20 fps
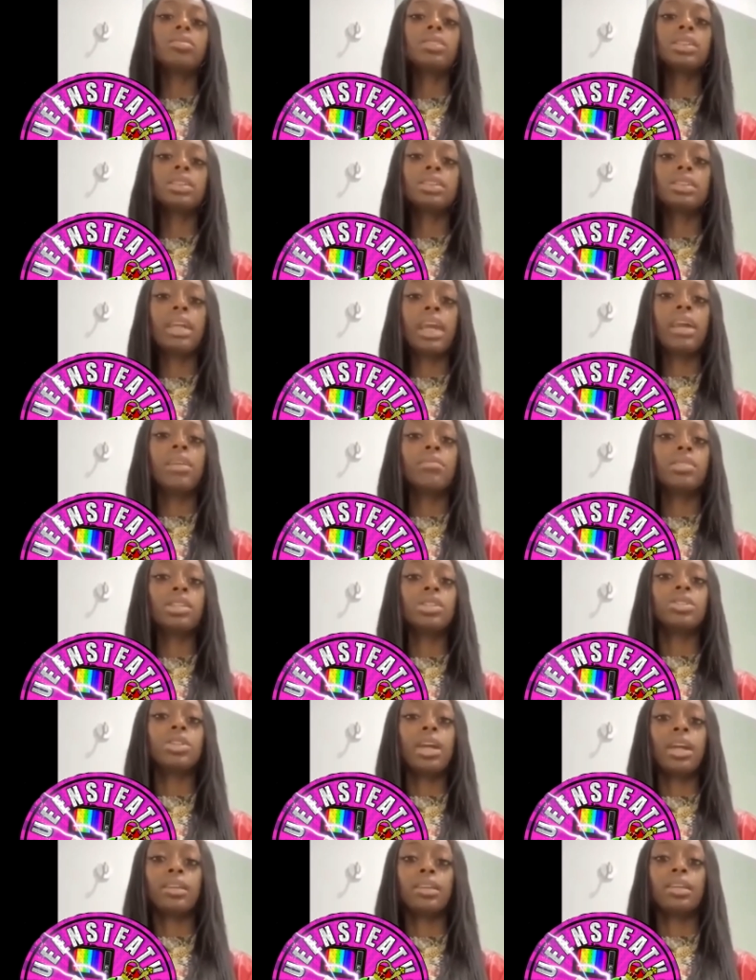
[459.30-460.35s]
You just damn
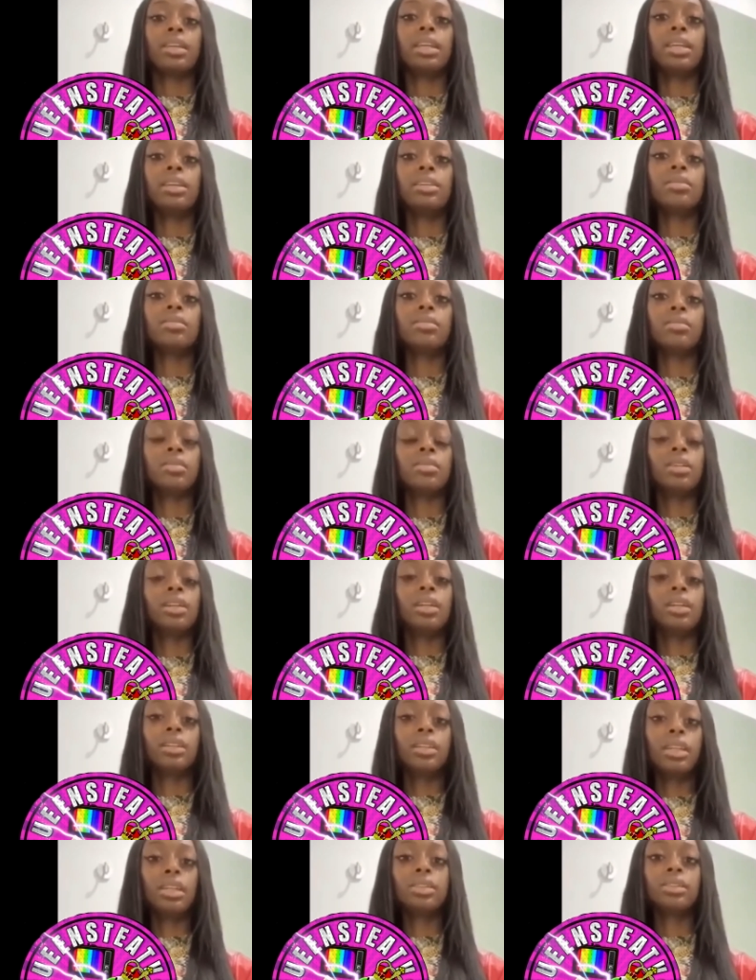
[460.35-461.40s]
near tried to kill
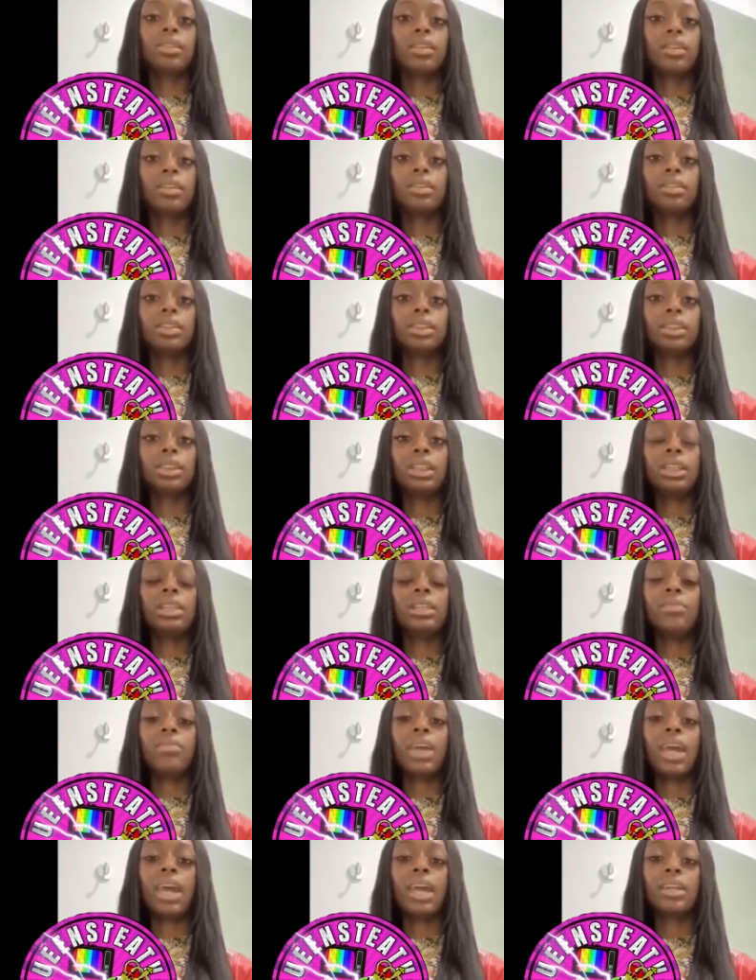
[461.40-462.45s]
this girl and she didn't
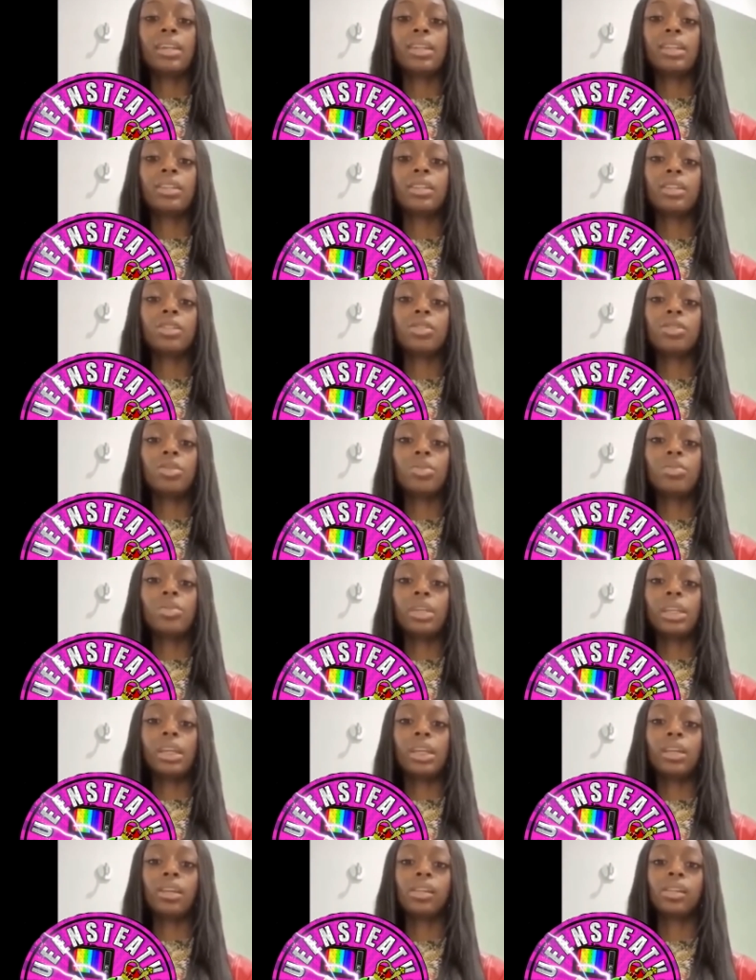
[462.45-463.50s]
even have nothing to do
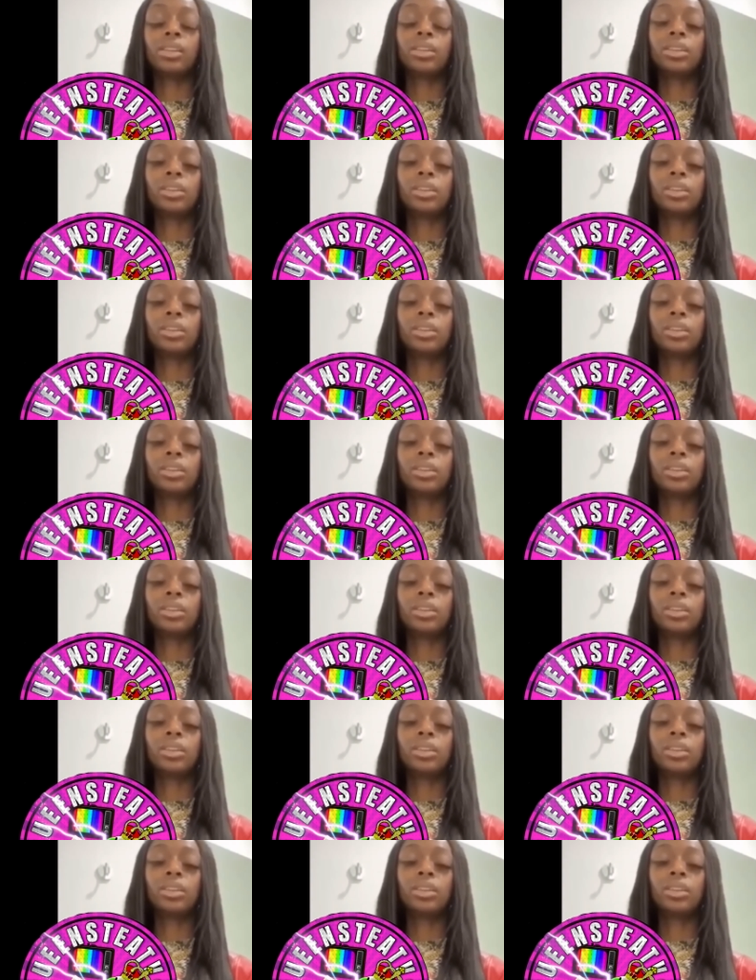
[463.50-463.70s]
with it.